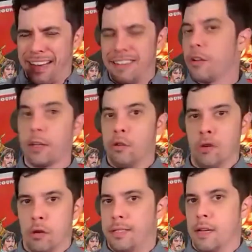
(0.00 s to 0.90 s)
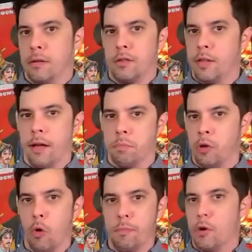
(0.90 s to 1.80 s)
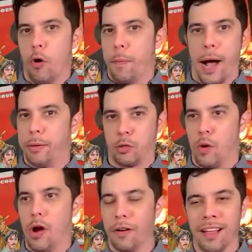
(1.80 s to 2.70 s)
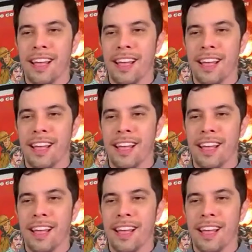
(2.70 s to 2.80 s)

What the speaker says: And you're like, it wasn't. No, I was wrong.